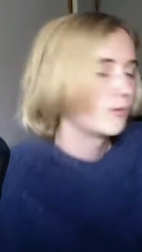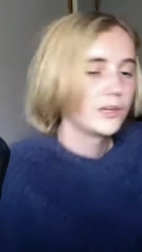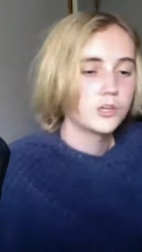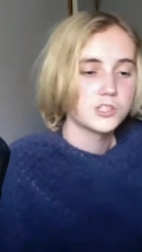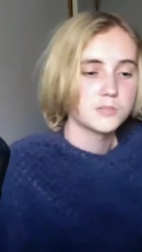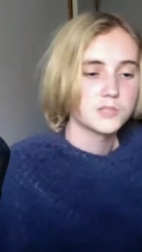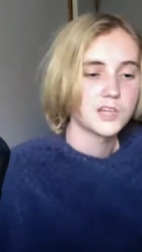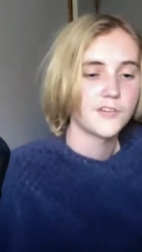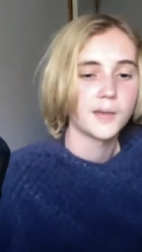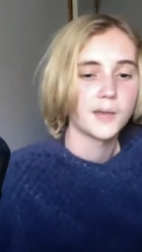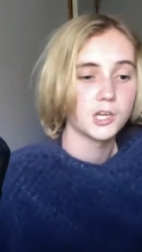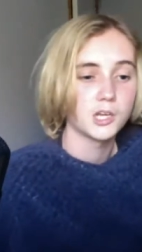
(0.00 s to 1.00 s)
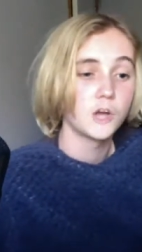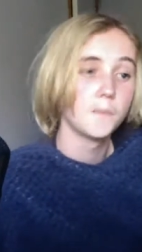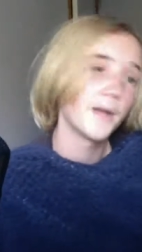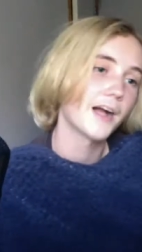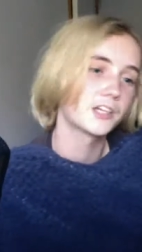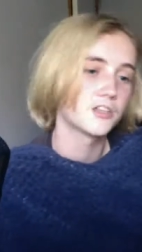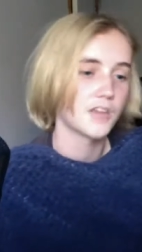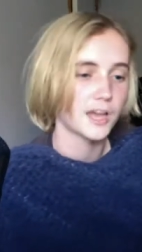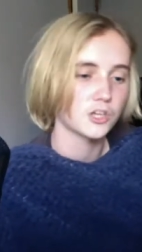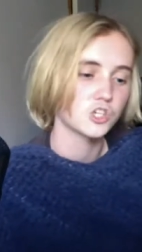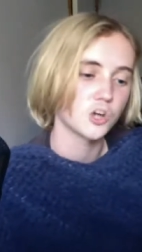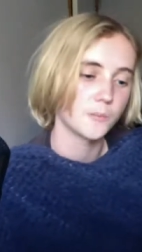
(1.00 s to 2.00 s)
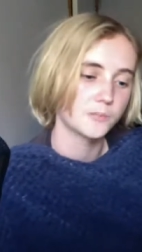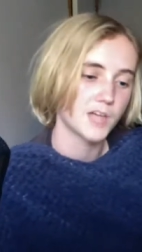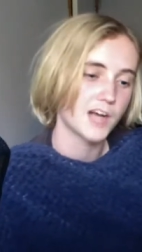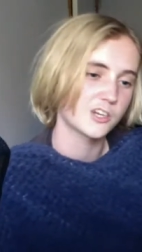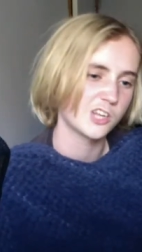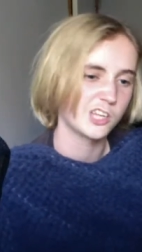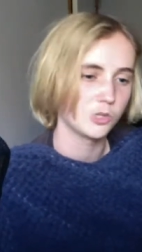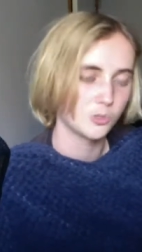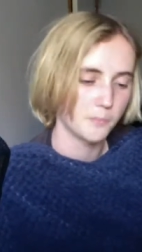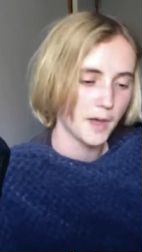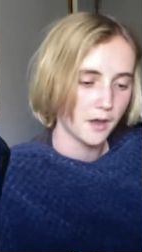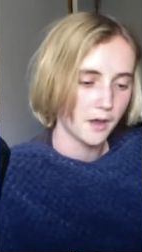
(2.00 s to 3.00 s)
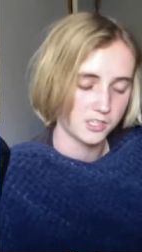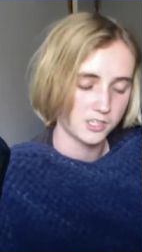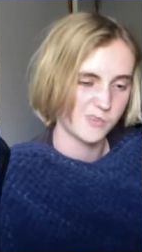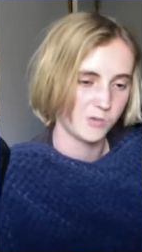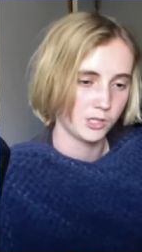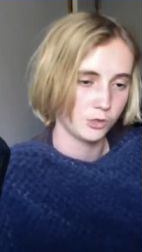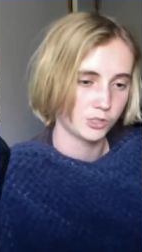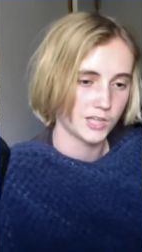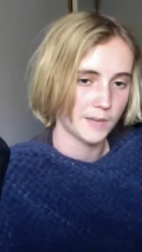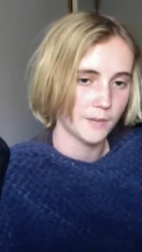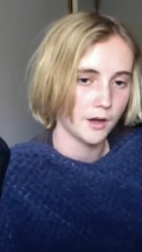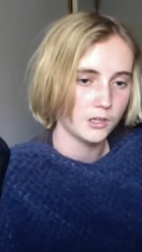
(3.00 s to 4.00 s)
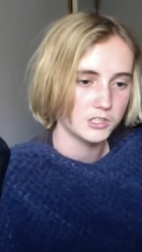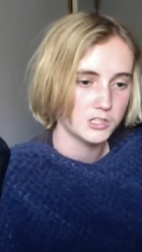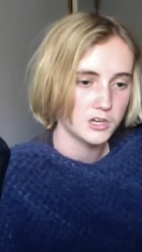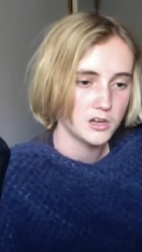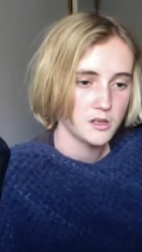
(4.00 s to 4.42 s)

got some stuff, and I'm gonna go back to that shop to actually look better because I didn't really look that much.